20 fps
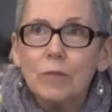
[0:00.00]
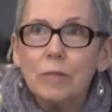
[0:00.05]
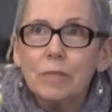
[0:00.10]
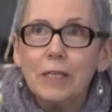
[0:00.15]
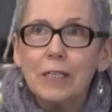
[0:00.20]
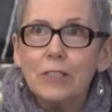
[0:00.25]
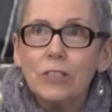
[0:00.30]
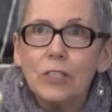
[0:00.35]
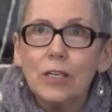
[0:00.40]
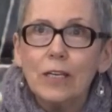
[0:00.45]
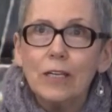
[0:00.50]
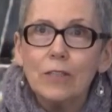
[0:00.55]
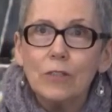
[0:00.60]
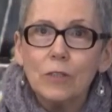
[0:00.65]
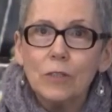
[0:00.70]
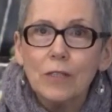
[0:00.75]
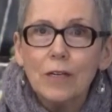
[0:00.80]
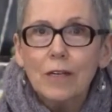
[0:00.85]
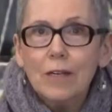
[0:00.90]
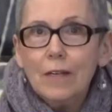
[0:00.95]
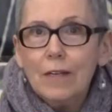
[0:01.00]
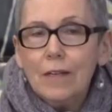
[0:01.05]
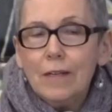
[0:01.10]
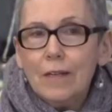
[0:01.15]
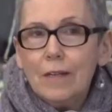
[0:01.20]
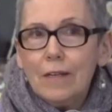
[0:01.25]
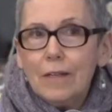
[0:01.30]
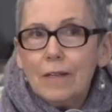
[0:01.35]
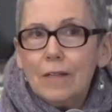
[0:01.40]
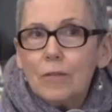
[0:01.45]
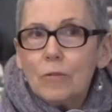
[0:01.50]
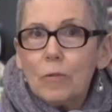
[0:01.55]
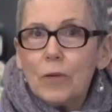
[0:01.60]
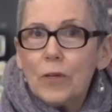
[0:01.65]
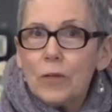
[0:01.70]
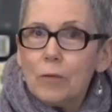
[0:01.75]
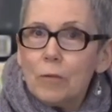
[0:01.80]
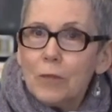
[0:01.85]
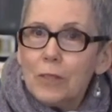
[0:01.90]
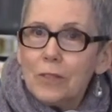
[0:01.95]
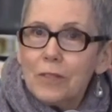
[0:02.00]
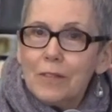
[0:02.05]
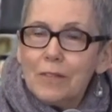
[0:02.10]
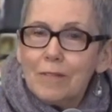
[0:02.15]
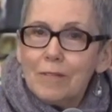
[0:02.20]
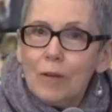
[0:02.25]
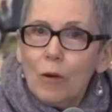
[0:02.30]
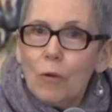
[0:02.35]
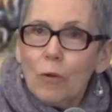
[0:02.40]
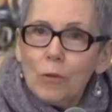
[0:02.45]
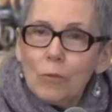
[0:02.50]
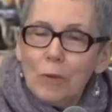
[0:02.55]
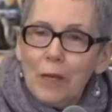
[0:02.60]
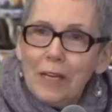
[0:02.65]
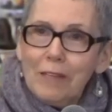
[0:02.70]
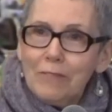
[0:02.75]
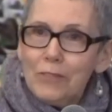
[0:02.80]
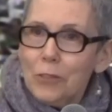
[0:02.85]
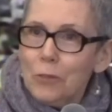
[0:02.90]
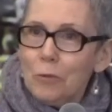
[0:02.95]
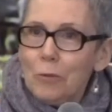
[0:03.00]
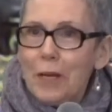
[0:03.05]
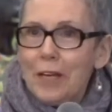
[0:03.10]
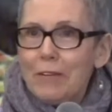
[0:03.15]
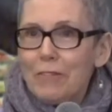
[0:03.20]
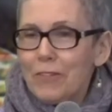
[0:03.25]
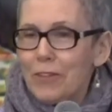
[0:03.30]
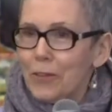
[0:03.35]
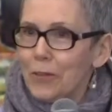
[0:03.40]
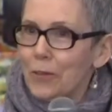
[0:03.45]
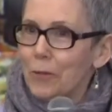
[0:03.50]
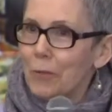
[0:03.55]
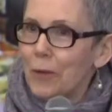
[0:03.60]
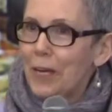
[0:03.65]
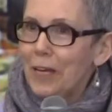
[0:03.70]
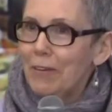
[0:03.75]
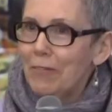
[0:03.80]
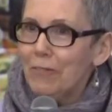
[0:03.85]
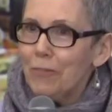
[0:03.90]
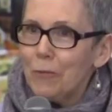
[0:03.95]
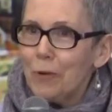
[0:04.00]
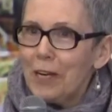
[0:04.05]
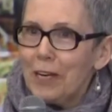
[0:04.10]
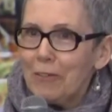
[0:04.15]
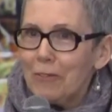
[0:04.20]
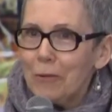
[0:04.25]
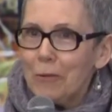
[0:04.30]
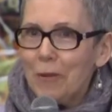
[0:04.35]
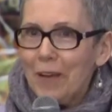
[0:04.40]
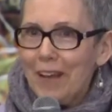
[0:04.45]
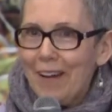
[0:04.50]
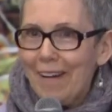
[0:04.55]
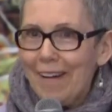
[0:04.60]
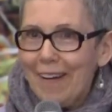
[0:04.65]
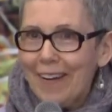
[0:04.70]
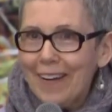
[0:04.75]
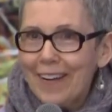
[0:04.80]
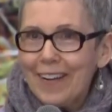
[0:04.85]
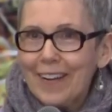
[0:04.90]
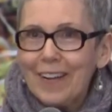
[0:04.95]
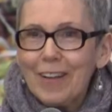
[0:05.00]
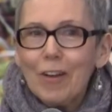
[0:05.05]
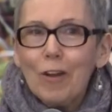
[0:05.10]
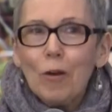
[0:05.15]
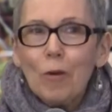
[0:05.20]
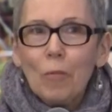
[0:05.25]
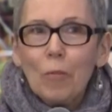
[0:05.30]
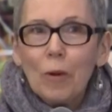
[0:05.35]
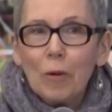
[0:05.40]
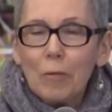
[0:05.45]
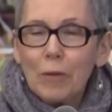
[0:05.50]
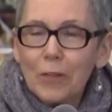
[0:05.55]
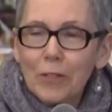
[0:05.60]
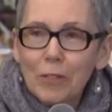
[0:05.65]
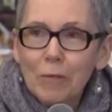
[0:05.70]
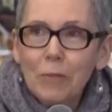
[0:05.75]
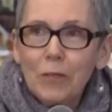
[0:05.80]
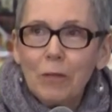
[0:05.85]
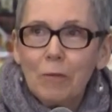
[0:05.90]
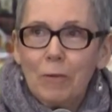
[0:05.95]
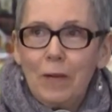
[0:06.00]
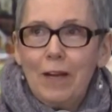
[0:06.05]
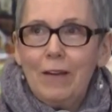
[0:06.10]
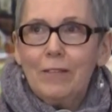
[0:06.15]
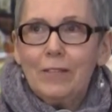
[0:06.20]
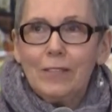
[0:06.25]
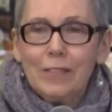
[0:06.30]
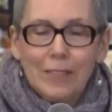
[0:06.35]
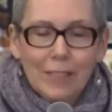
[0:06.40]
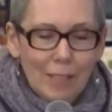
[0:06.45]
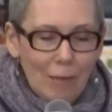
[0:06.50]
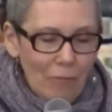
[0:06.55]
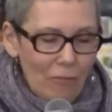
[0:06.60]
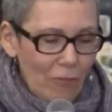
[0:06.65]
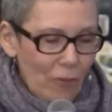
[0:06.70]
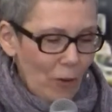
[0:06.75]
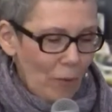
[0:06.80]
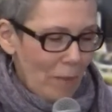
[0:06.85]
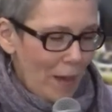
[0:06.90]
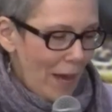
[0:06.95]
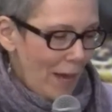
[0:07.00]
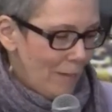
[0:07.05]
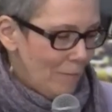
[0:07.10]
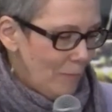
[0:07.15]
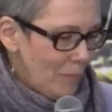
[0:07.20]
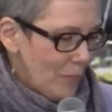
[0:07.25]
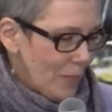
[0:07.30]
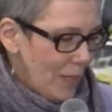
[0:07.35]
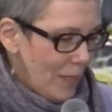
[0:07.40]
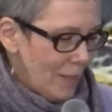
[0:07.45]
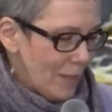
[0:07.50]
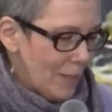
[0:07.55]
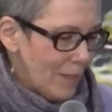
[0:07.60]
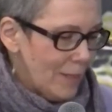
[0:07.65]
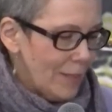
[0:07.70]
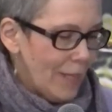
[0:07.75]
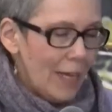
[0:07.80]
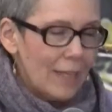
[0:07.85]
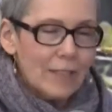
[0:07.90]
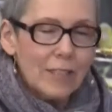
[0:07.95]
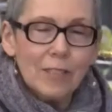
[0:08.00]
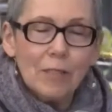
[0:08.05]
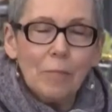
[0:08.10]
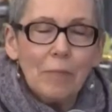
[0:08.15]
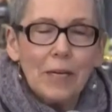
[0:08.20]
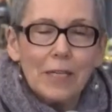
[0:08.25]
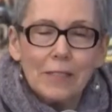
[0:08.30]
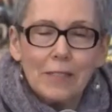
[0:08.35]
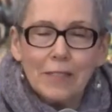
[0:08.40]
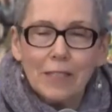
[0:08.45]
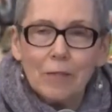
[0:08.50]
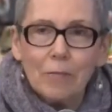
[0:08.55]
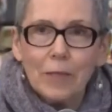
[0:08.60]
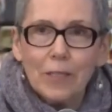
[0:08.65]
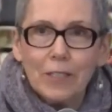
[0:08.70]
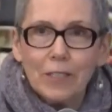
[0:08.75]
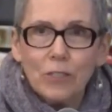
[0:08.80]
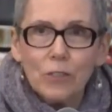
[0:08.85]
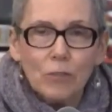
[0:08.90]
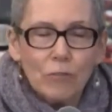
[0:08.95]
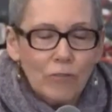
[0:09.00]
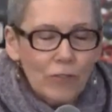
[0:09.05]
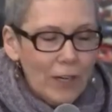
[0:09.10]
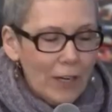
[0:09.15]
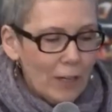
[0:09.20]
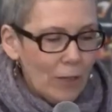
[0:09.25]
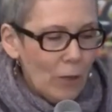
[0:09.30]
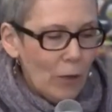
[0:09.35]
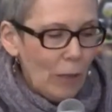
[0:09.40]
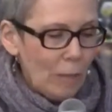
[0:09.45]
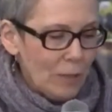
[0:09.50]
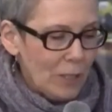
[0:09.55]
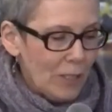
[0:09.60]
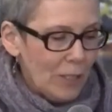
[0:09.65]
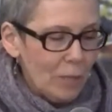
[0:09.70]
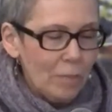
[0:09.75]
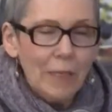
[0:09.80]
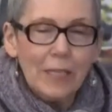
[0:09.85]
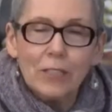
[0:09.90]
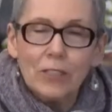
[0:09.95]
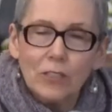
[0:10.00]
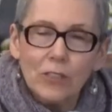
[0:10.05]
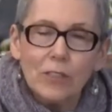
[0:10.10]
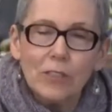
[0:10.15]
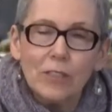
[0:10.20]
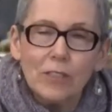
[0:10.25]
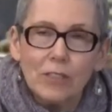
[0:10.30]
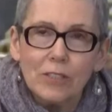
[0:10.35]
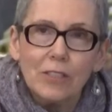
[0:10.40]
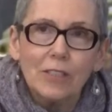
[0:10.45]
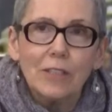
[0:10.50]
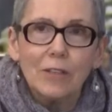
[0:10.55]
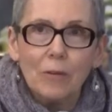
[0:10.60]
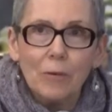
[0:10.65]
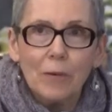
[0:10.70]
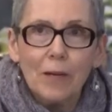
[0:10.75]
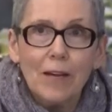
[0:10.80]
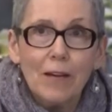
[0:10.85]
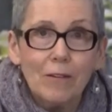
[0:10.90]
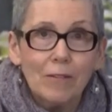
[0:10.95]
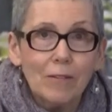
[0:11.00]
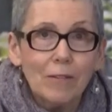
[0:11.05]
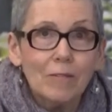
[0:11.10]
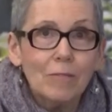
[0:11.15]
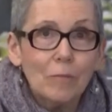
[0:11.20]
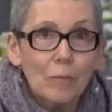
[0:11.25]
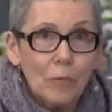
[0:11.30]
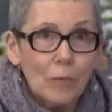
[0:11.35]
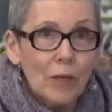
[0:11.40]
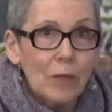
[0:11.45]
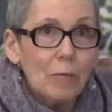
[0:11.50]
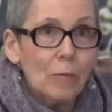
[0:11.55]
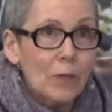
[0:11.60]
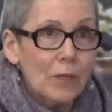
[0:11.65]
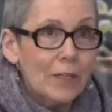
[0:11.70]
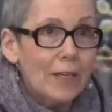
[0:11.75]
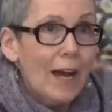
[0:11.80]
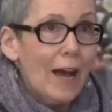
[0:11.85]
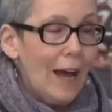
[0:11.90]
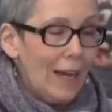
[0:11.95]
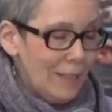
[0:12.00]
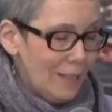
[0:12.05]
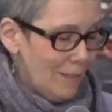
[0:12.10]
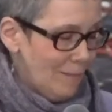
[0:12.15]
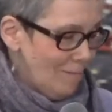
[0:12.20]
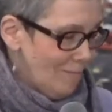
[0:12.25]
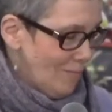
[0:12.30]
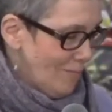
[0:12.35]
we may change whether we're old wave, new wave, third wave, whatever we are but we're going to be around in some format. And that's the best thing we can do for our co-ops is make sure they're still around when we're not.